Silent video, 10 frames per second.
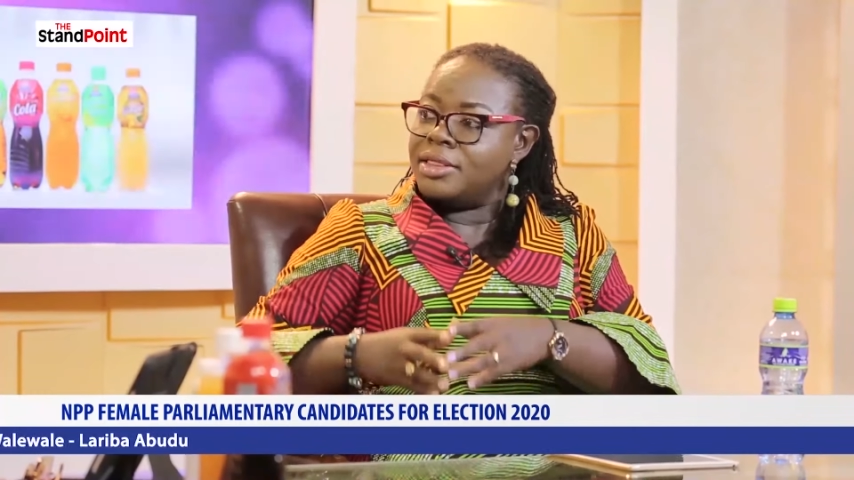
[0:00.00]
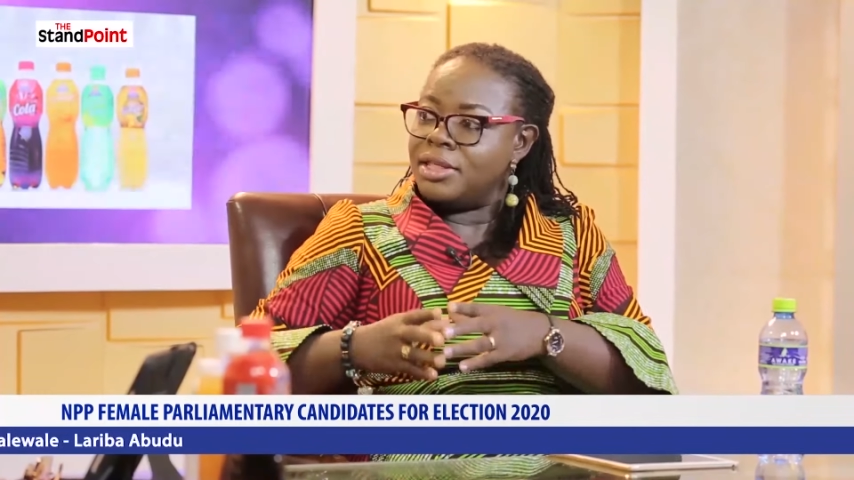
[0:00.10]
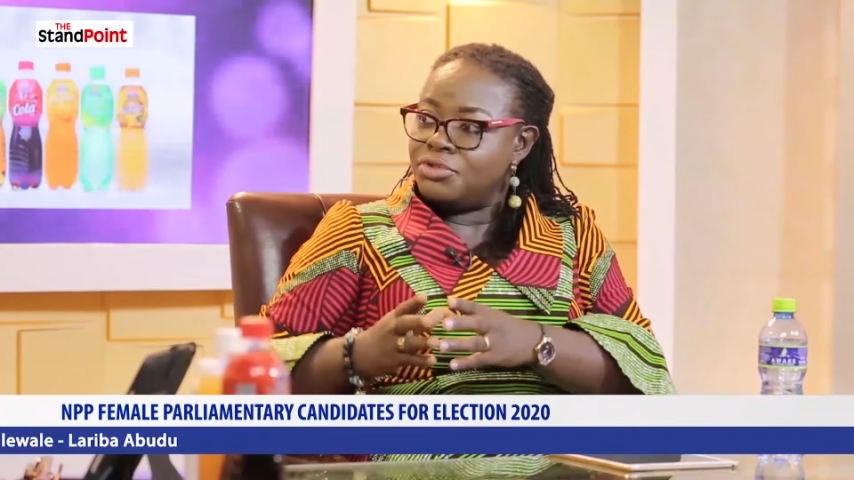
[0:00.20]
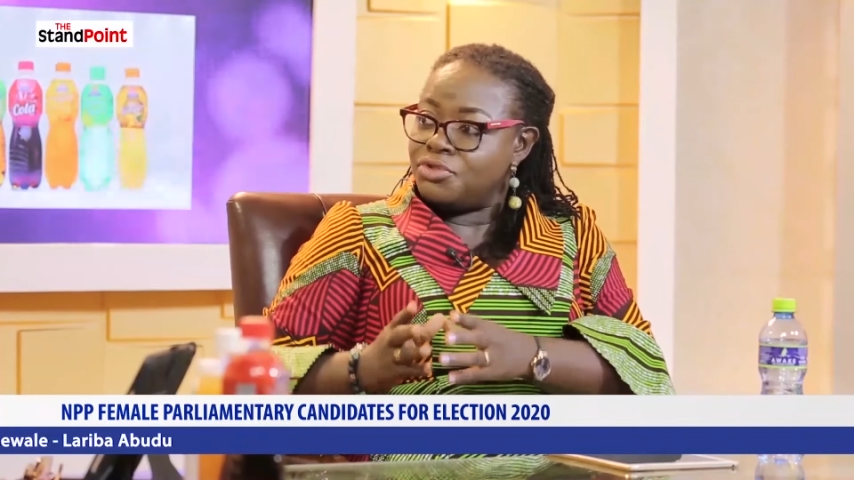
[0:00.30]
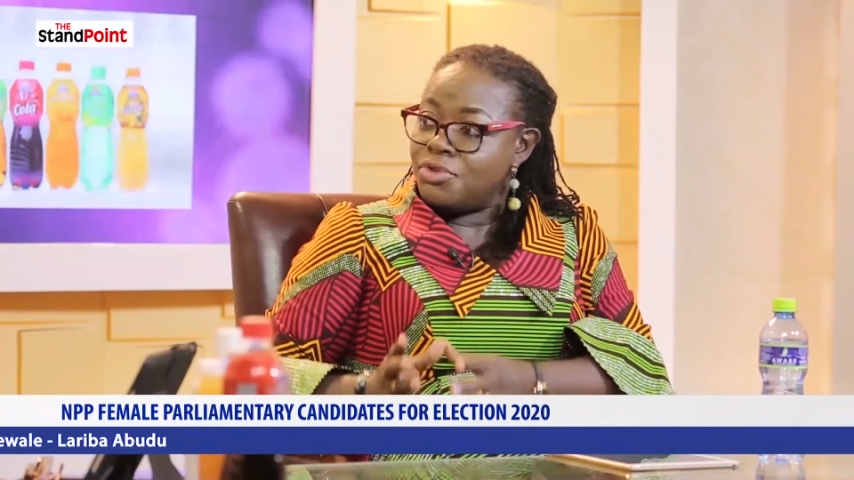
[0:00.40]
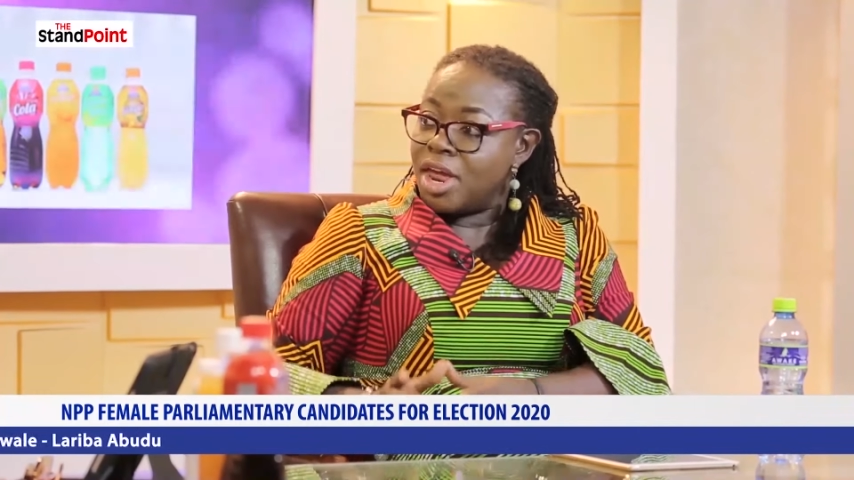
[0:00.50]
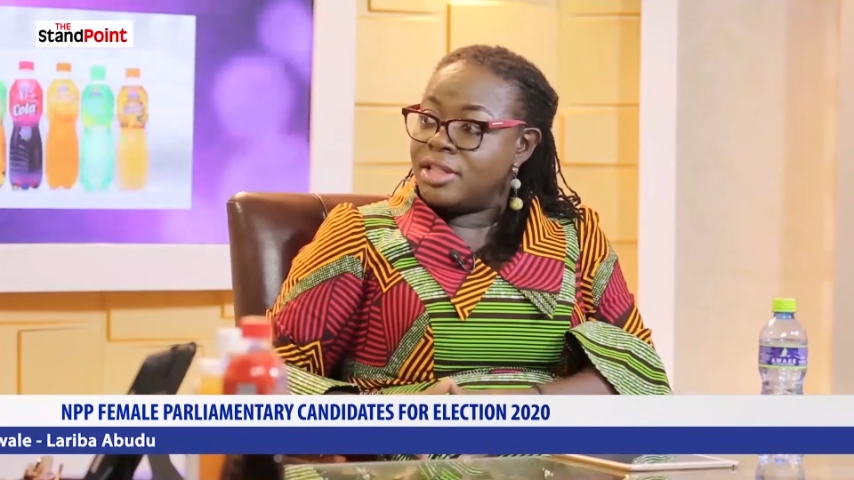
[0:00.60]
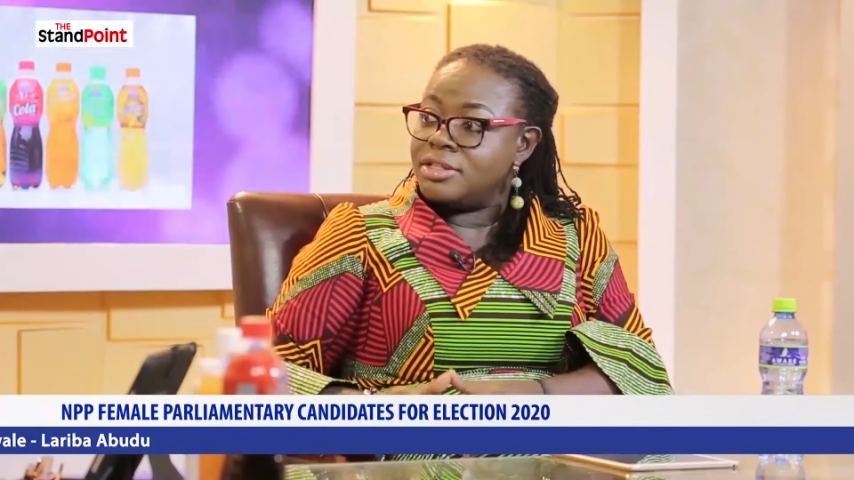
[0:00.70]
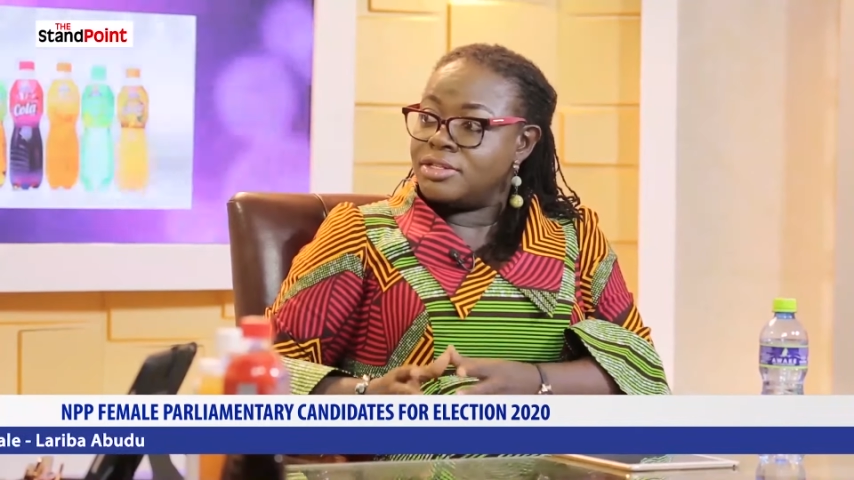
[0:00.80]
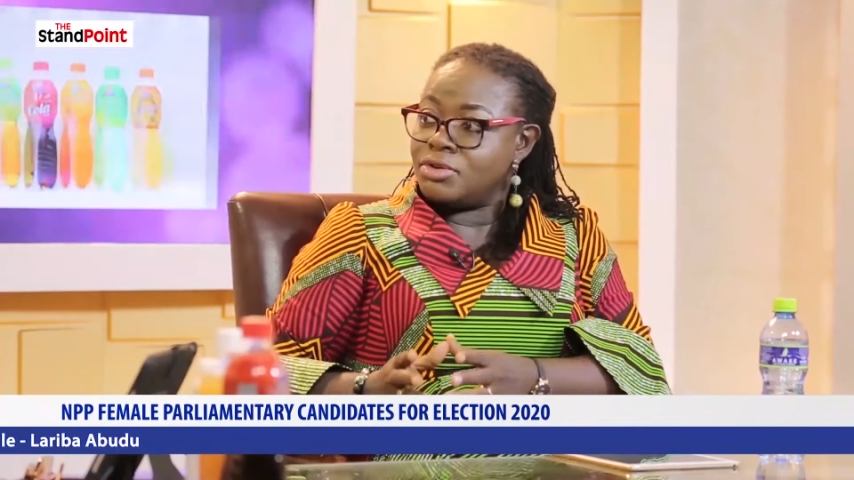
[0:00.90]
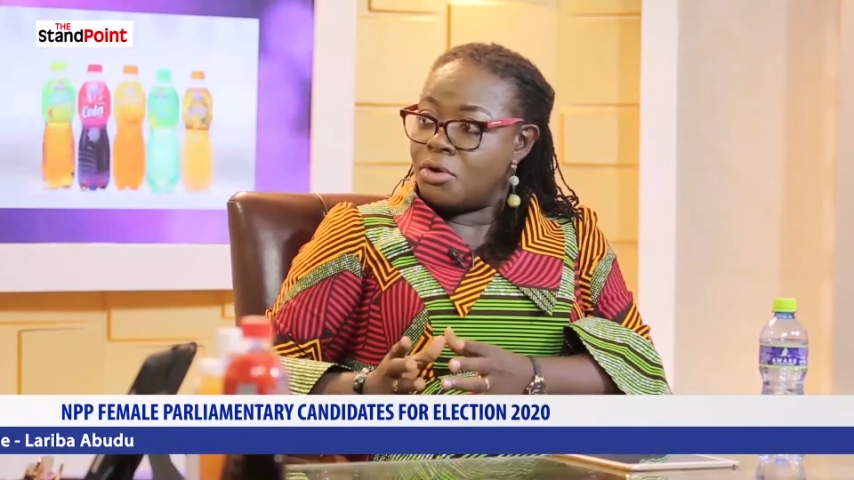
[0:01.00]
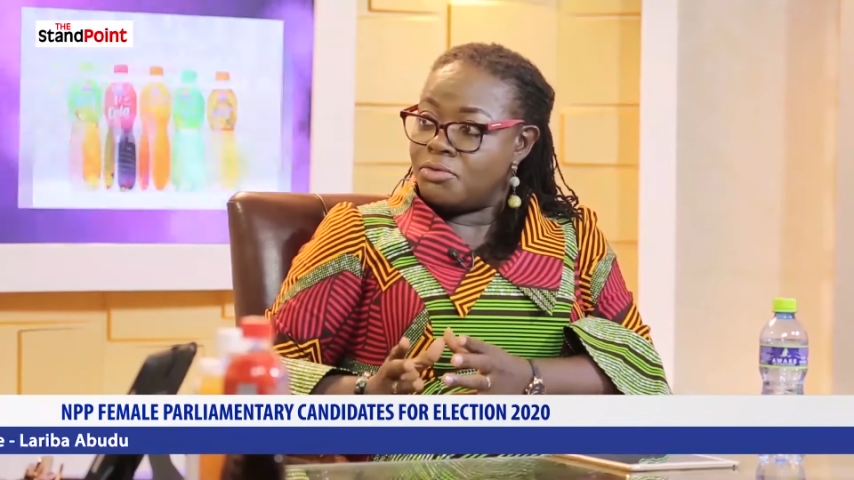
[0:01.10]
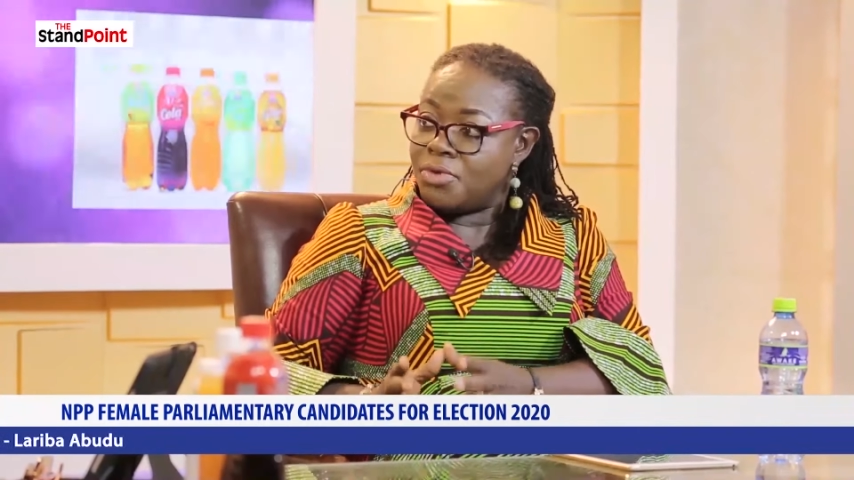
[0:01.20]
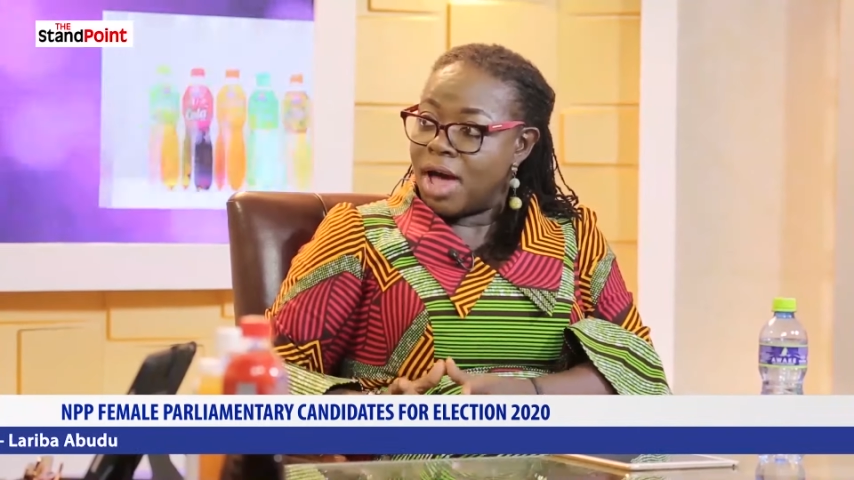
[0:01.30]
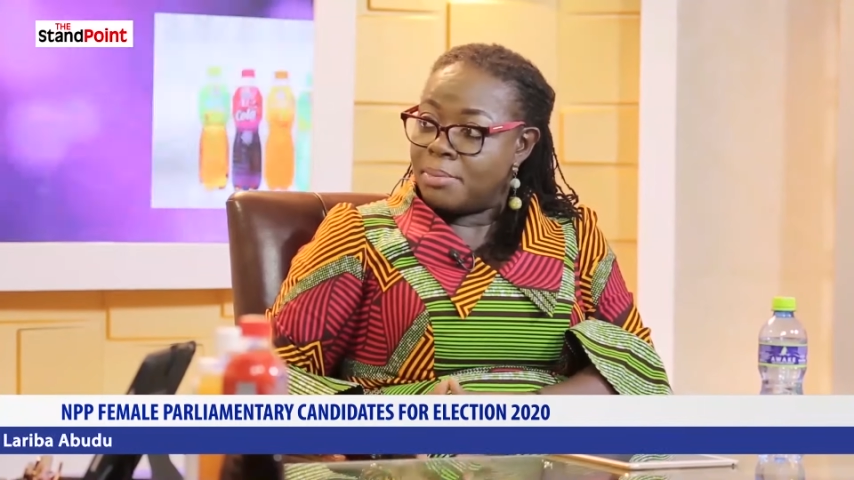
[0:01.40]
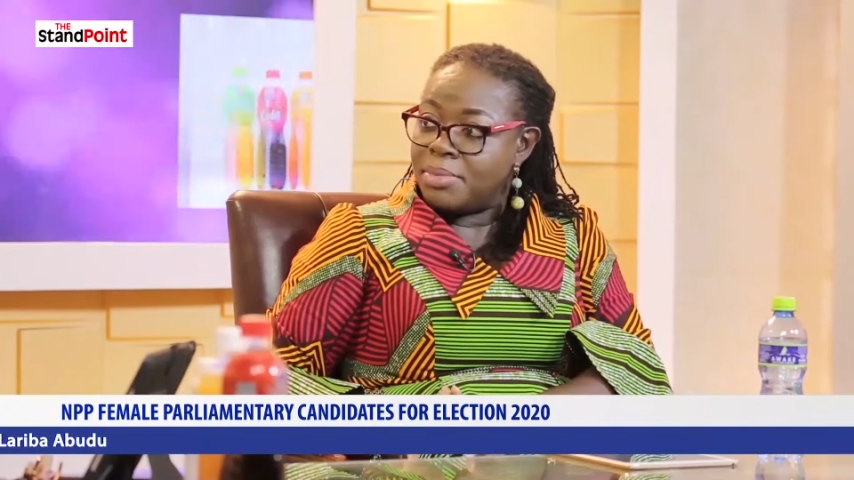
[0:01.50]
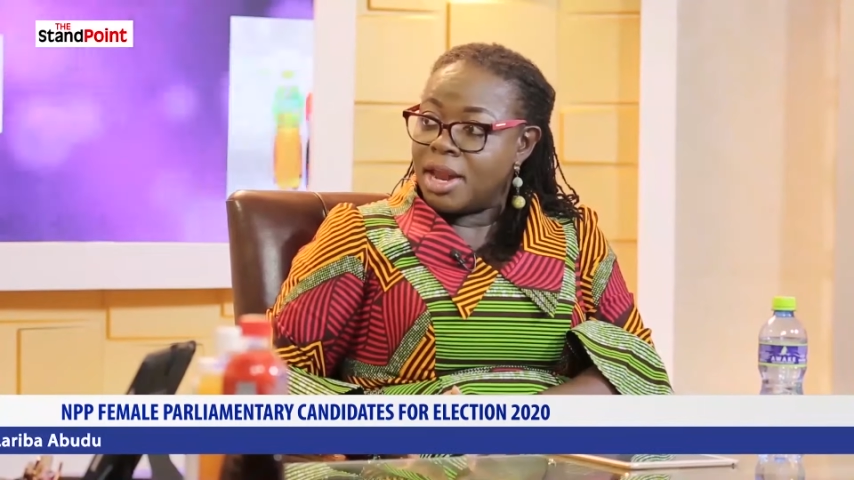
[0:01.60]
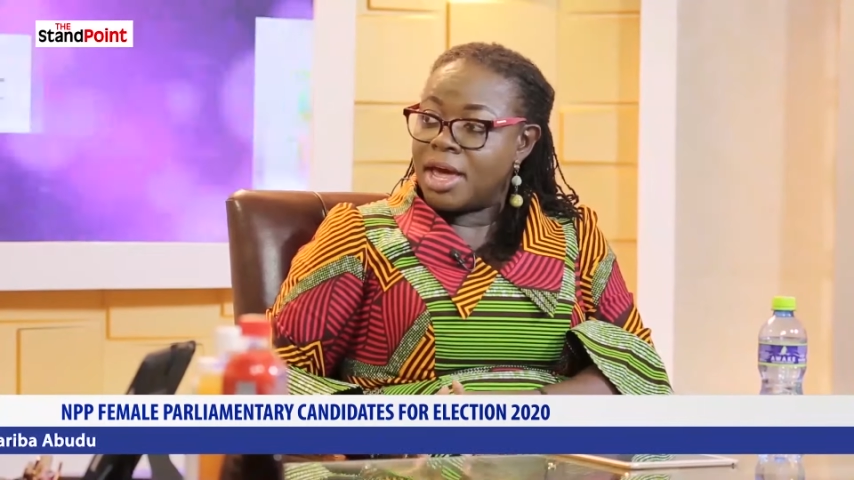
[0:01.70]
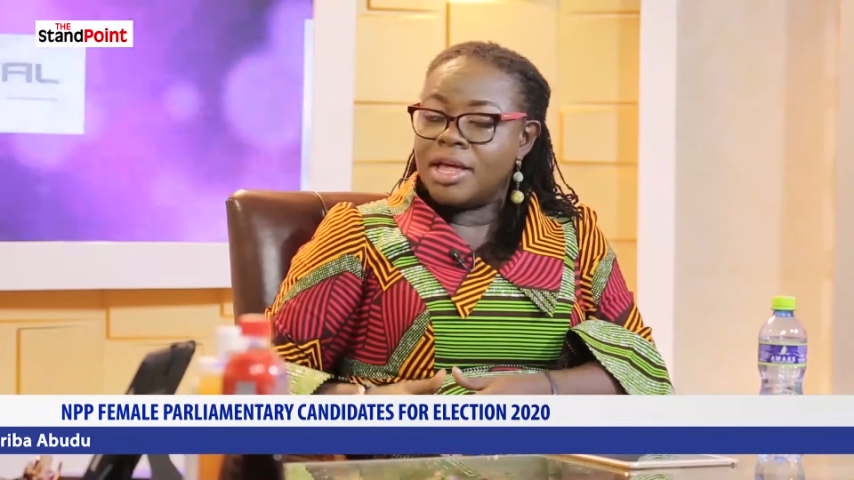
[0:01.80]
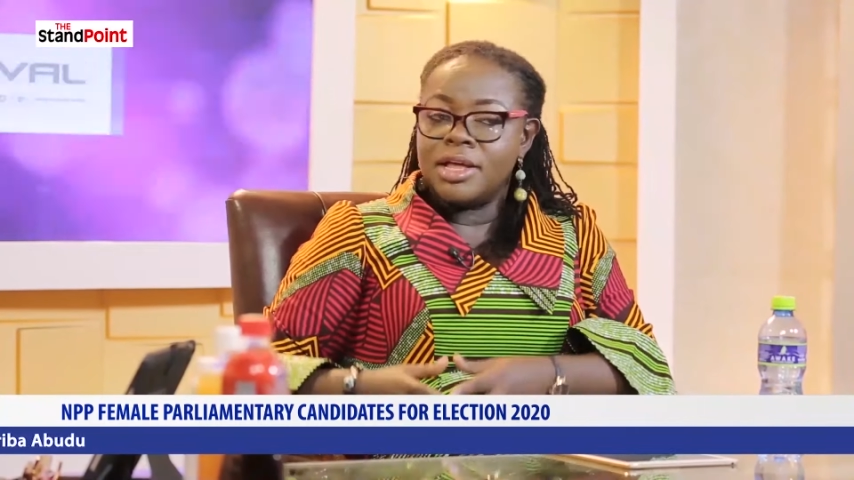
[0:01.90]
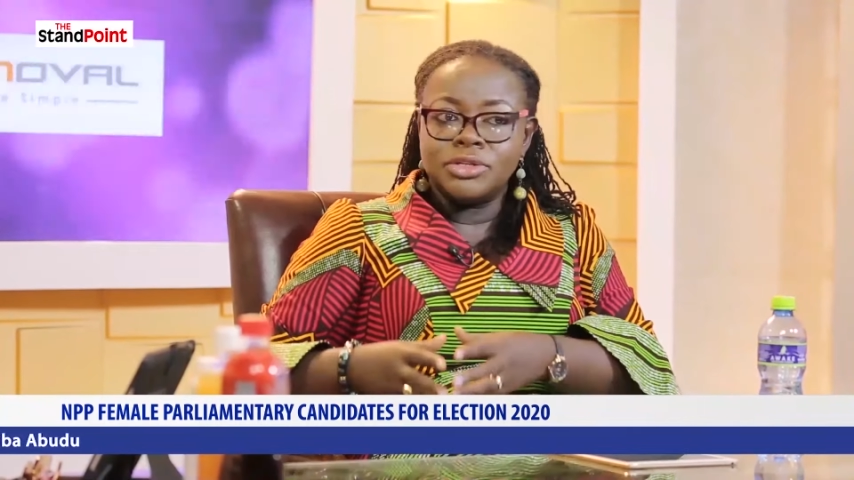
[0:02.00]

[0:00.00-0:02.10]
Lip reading: the strengths of Abna,